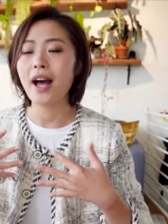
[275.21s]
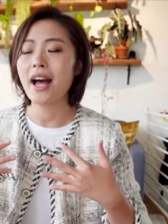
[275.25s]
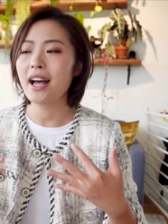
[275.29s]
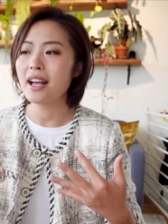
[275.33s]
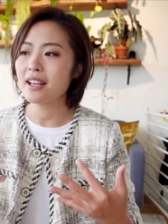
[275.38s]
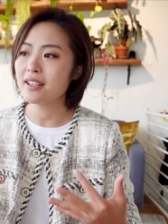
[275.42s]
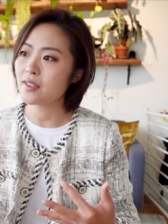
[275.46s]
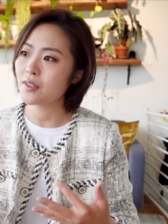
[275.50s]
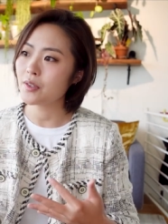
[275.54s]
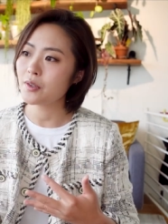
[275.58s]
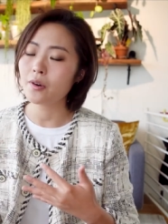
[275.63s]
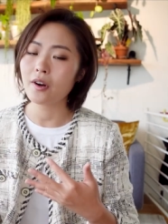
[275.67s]

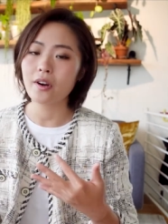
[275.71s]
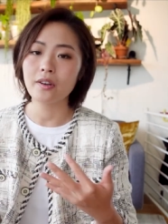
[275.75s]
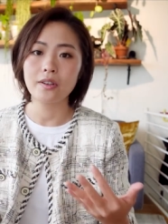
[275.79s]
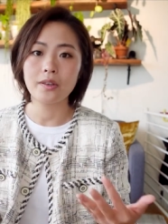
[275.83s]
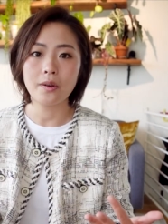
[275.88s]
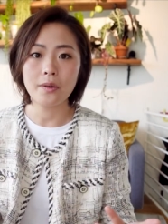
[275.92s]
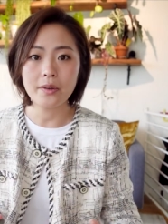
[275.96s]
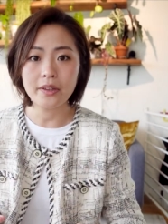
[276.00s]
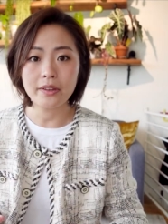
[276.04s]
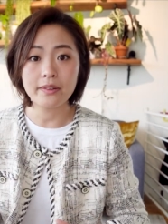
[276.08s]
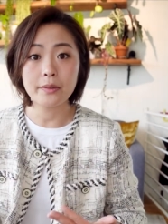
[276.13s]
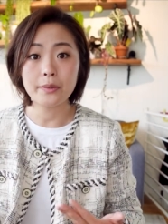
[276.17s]
As you are
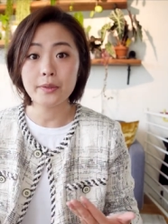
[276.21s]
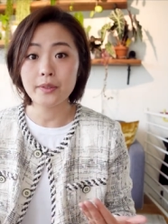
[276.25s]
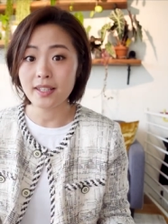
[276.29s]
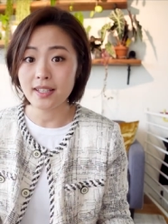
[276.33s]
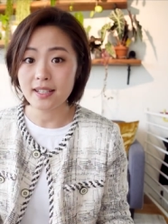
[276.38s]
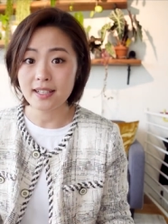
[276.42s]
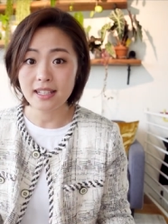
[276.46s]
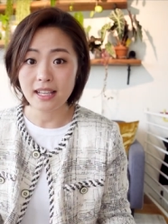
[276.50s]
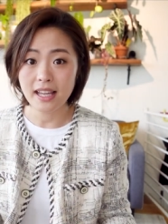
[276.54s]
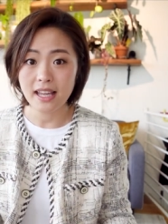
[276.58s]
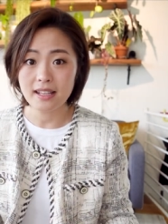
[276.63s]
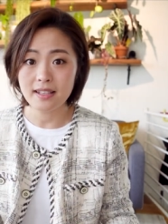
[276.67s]
going through
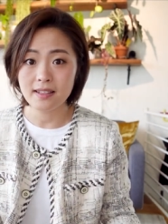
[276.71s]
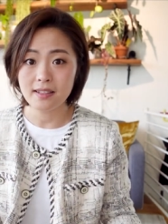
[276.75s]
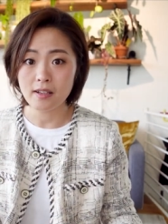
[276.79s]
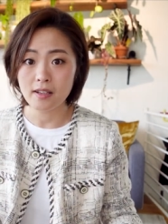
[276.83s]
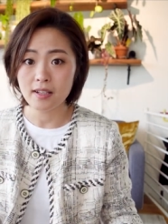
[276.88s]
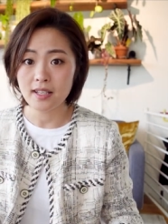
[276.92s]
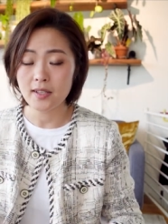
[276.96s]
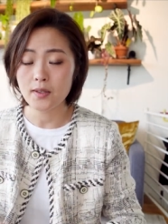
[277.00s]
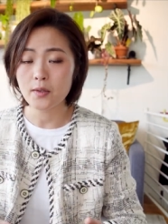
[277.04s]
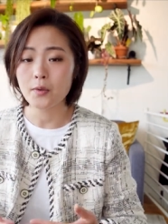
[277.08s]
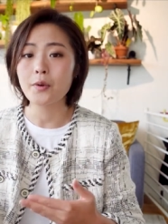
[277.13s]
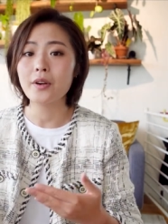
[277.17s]
these case
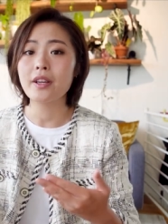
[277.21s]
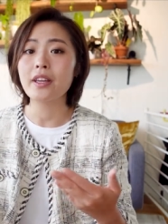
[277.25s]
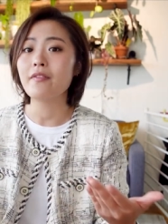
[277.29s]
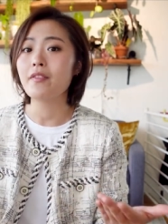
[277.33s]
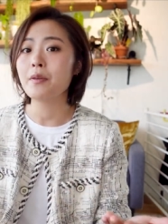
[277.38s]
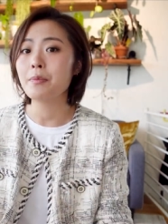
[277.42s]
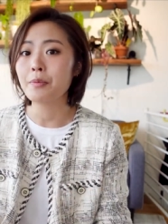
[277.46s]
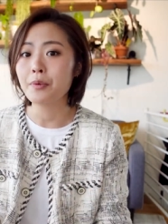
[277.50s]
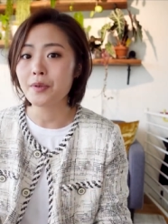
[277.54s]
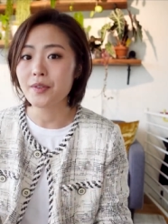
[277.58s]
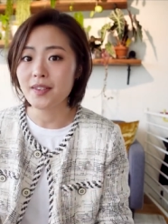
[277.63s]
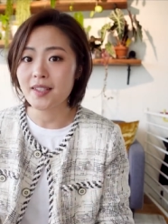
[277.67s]
studies or
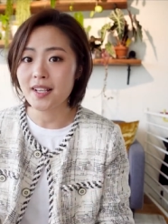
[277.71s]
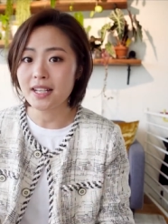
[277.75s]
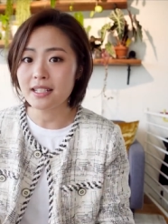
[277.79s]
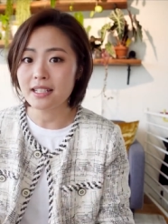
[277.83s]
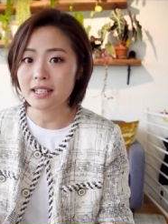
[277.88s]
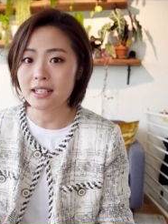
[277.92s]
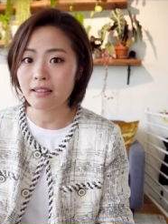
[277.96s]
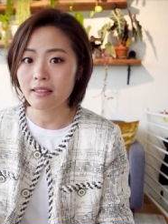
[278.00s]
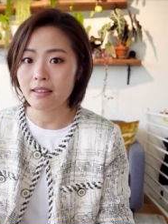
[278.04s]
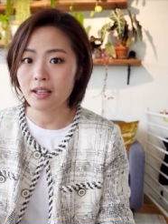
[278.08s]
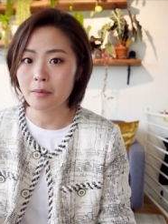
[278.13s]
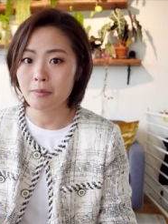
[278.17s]
even
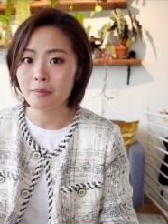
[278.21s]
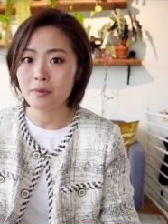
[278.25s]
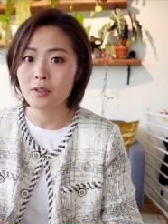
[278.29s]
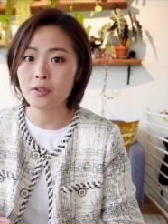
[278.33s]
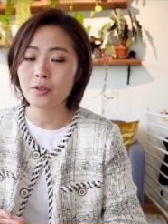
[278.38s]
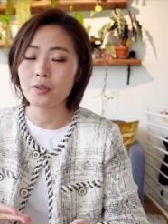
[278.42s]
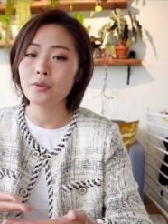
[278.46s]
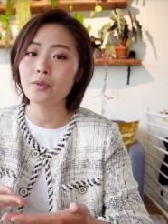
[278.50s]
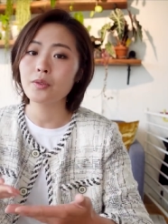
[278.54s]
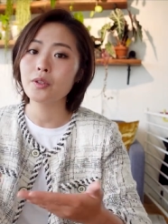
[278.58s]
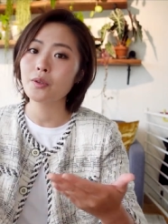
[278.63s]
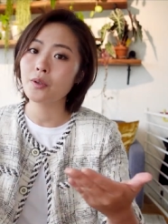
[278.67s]
presenting them
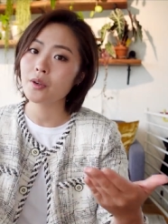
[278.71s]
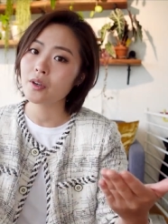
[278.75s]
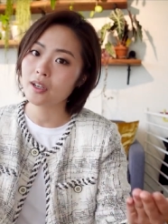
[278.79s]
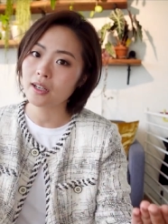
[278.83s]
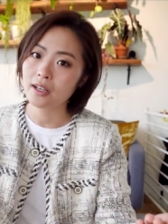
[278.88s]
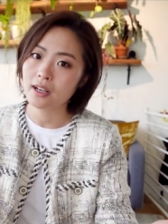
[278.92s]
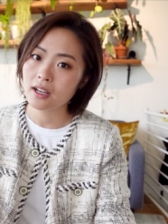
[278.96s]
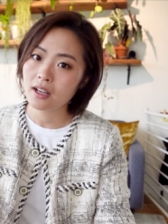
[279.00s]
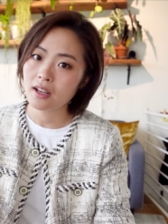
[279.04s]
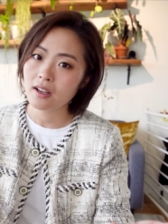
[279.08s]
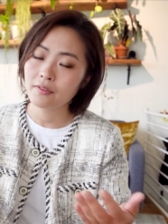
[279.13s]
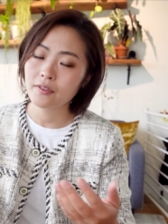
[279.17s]
to
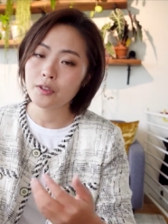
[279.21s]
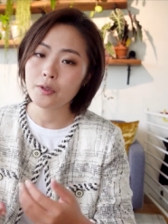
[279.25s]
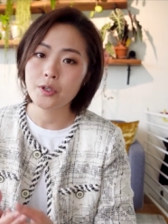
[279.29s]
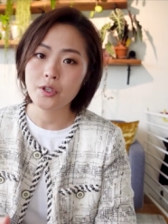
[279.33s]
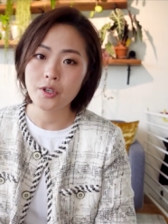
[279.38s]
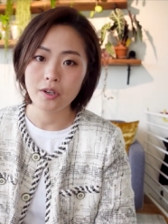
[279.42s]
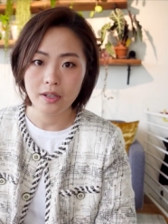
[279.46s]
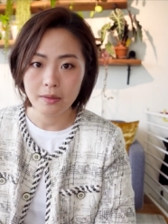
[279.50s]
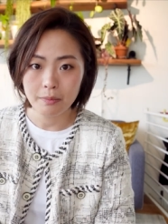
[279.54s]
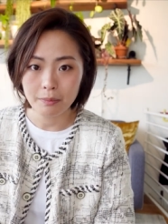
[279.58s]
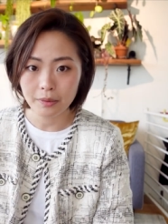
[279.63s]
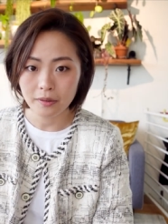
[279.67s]
your
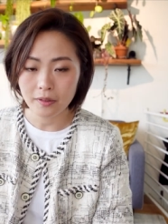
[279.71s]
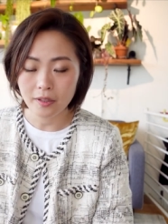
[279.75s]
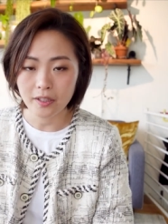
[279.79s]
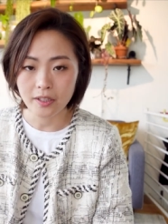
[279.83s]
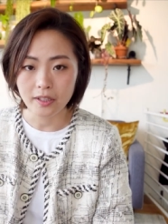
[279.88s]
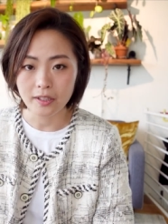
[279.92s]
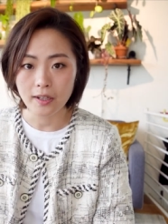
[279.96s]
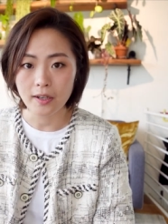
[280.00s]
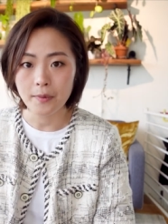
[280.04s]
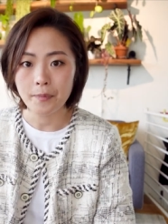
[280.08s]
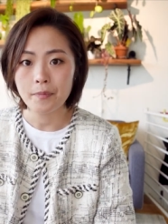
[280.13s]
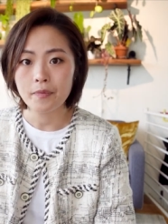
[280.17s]
future
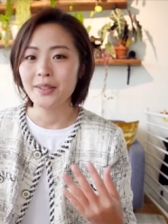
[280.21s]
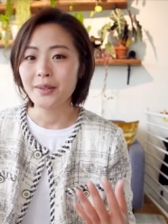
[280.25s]
employer,